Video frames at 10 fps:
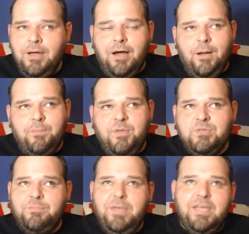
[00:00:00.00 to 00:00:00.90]
There
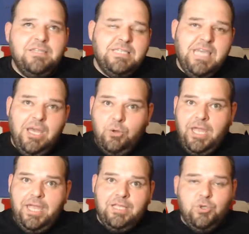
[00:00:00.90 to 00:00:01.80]
was amazing
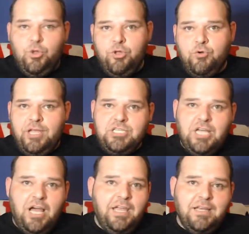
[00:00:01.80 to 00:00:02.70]
tailgates. All the great
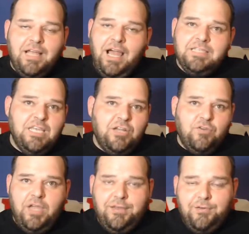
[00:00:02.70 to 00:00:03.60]
Giant content
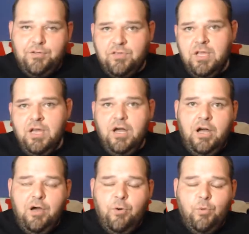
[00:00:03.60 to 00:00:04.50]
creators
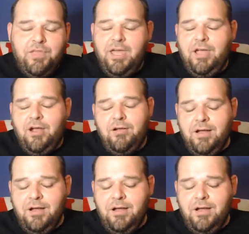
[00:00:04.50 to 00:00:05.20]
were there.